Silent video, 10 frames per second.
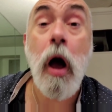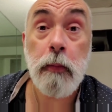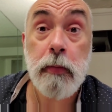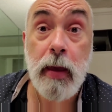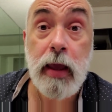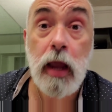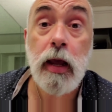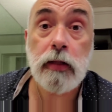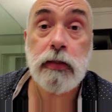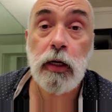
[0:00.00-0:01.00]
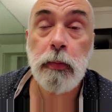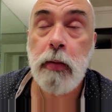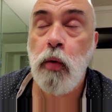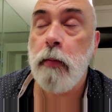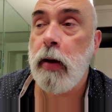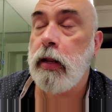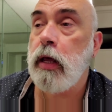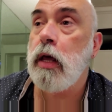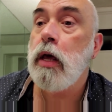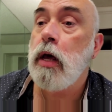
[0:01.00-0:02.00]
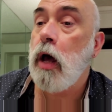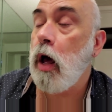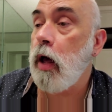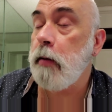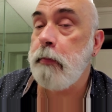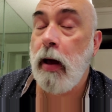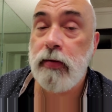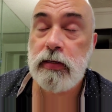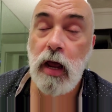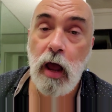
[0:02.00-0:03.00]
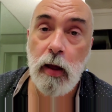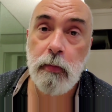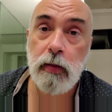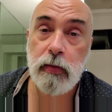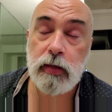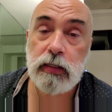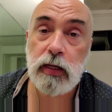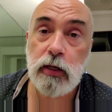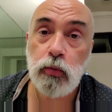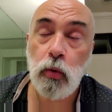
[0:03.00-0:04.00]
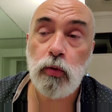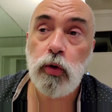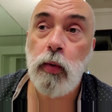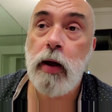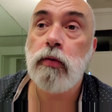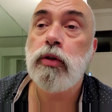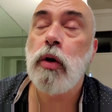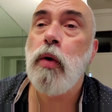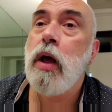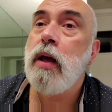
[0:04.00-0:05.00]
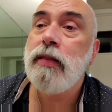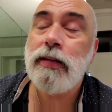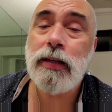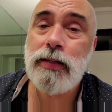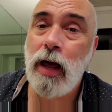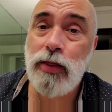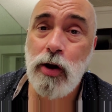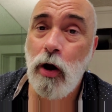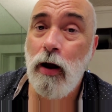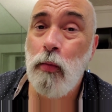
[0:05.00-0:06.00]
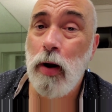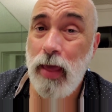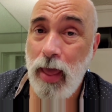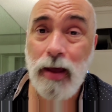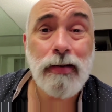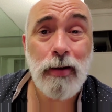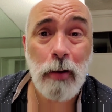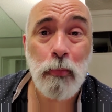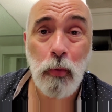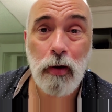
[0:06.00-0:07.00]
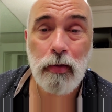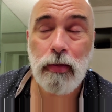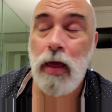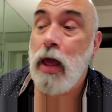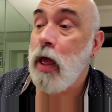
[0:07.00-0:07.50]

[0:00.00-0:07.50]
I'll be making considerably more money by the time that this lease rolls around. So this is not the car I want to end up with.